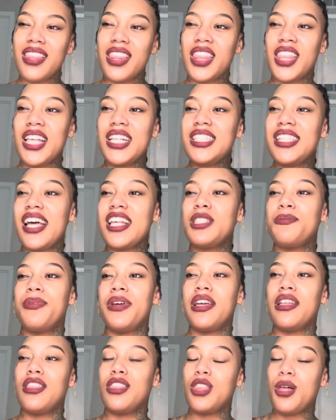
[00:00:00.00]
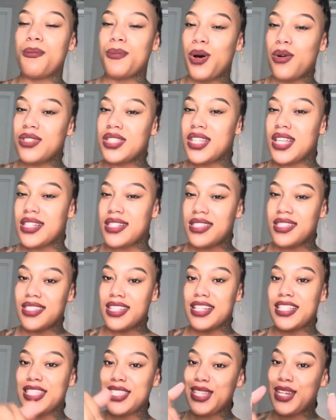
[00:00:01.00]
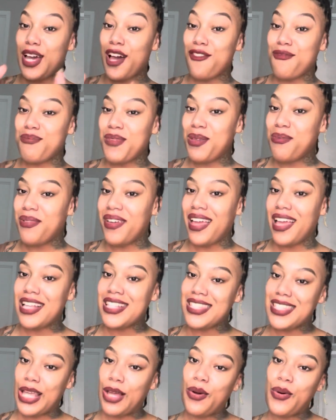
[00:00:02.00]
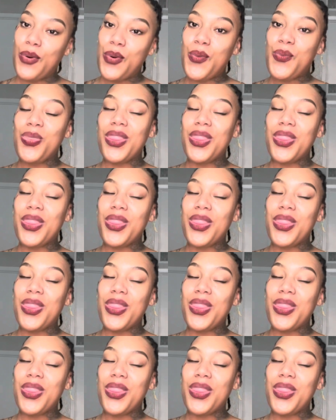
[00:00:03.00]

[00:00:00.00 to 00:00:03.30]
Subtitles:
this has been the most consistent of me being single.